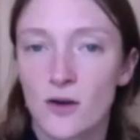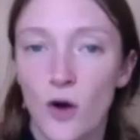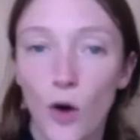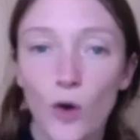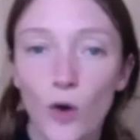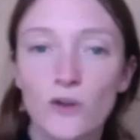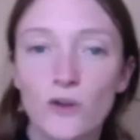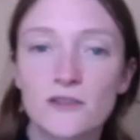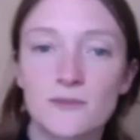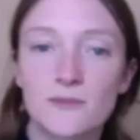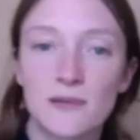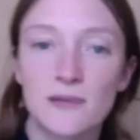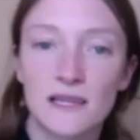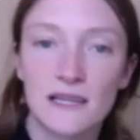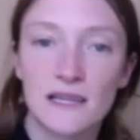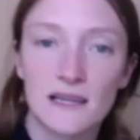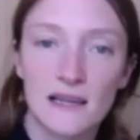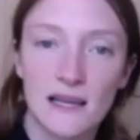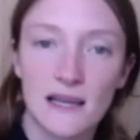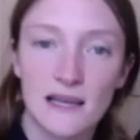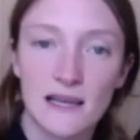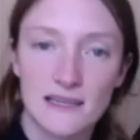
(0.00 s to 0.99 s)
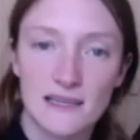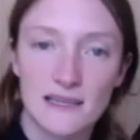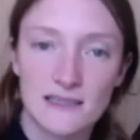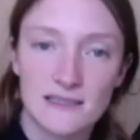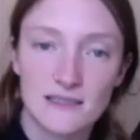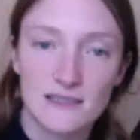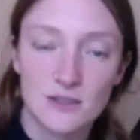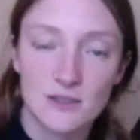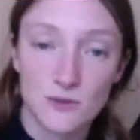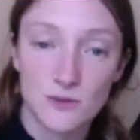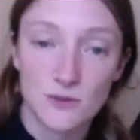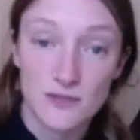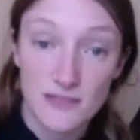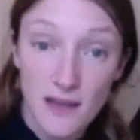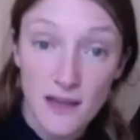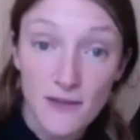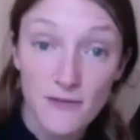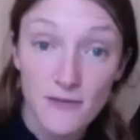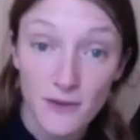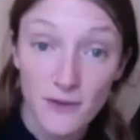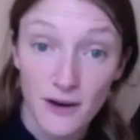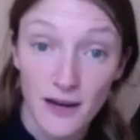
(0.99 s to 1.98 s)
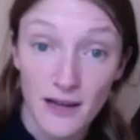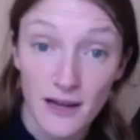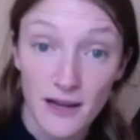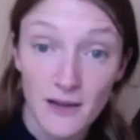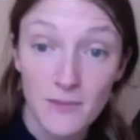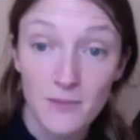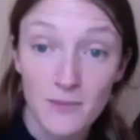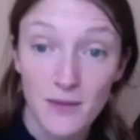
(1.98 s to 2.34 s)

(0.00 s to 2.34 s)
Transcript: ultimately lead into suffering